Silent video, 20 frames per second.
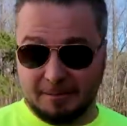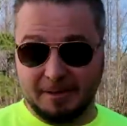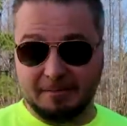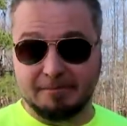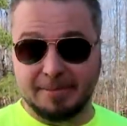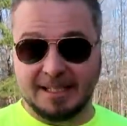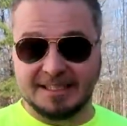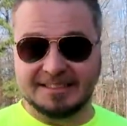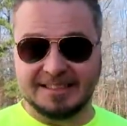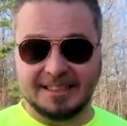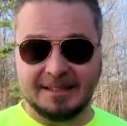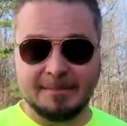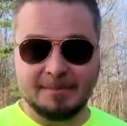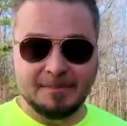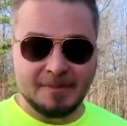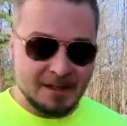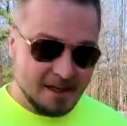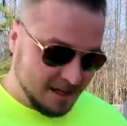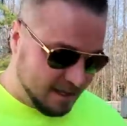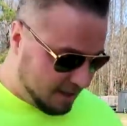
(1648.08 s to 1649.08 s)
have been busy,
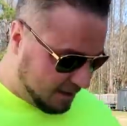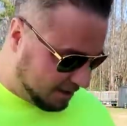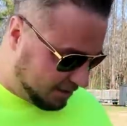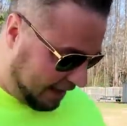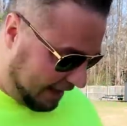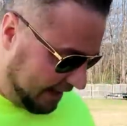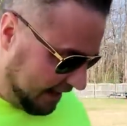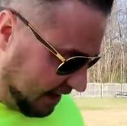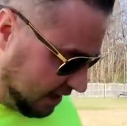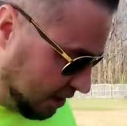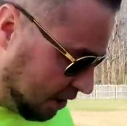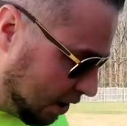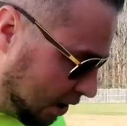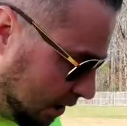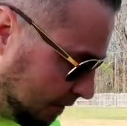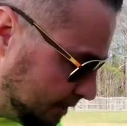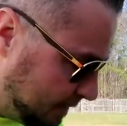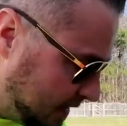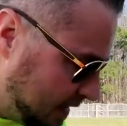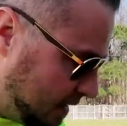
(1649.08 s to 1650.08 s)
so I didn't
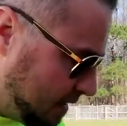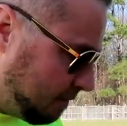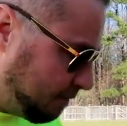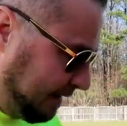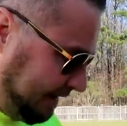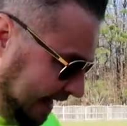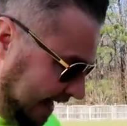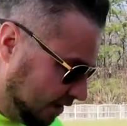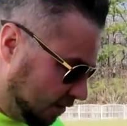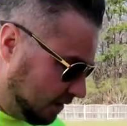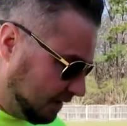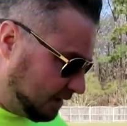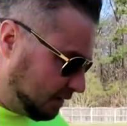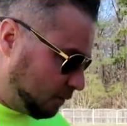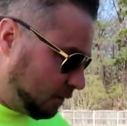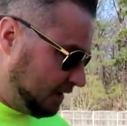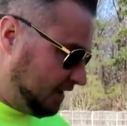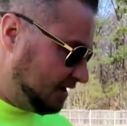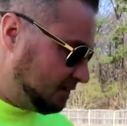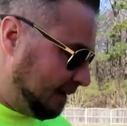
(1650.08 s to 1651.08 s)
call. But not only
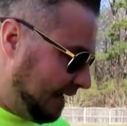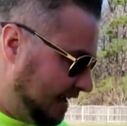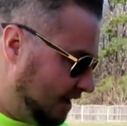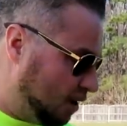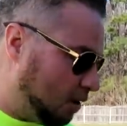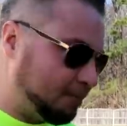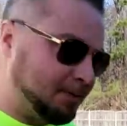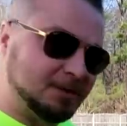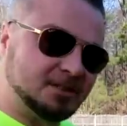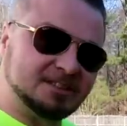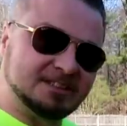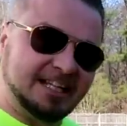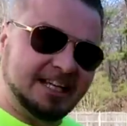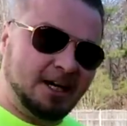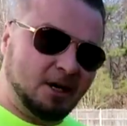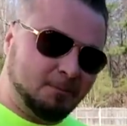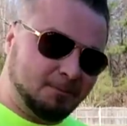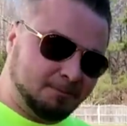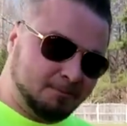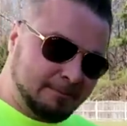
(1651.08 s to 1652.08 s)
were these my helpers to
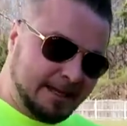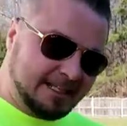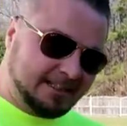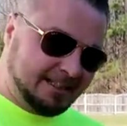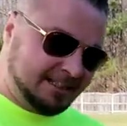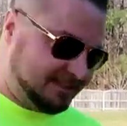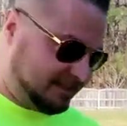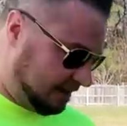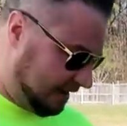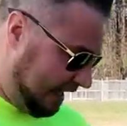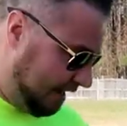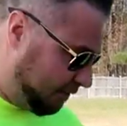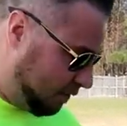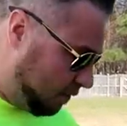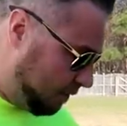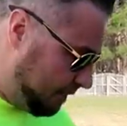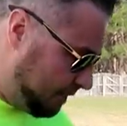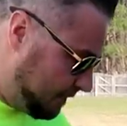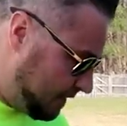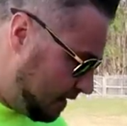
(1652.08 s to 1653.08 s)
help make these
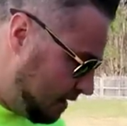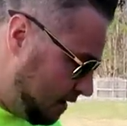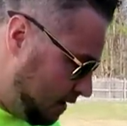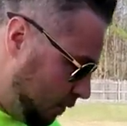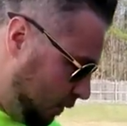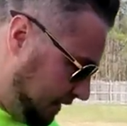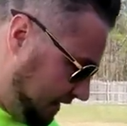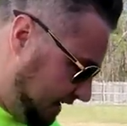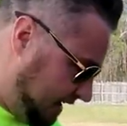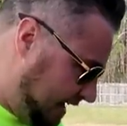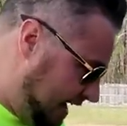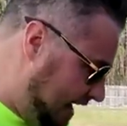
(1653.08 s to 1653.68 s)
level with the